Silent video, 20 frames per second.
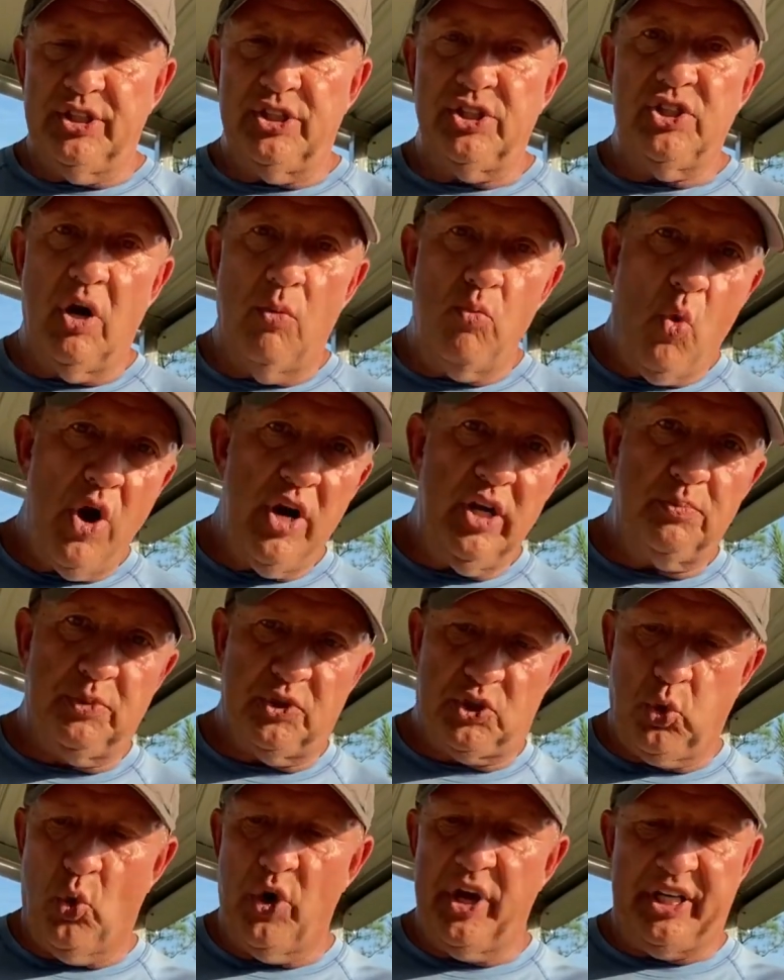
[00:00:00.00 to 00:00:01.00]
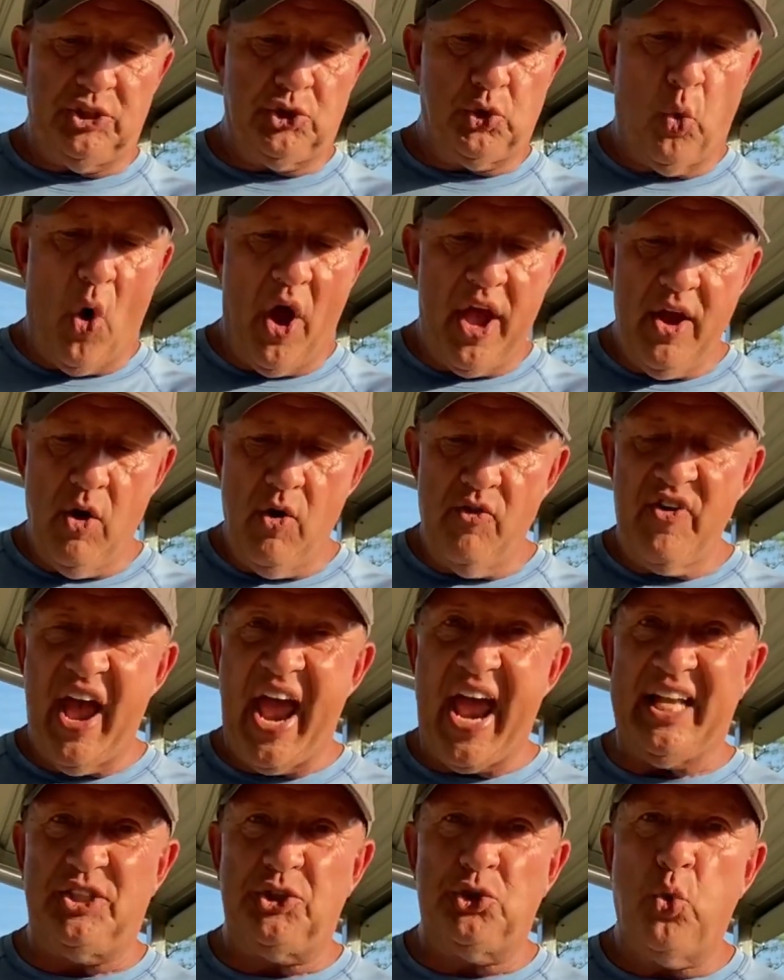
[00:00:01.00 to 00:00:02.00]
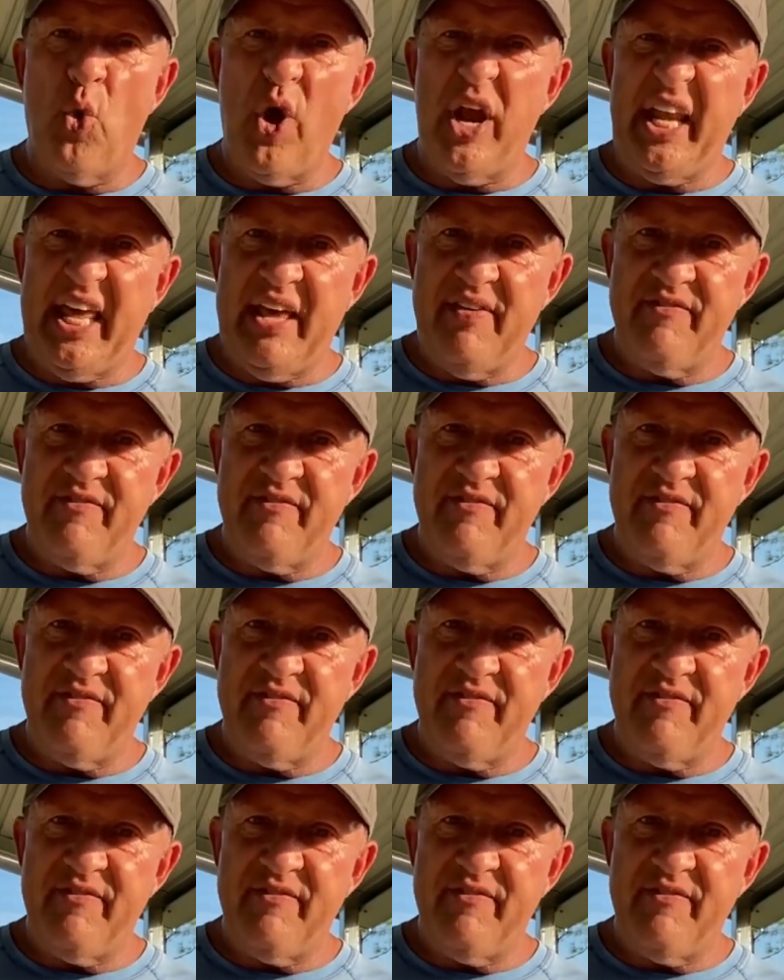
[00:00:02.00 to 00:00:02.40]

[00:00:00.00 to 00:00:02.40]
somewhere between 12 and 20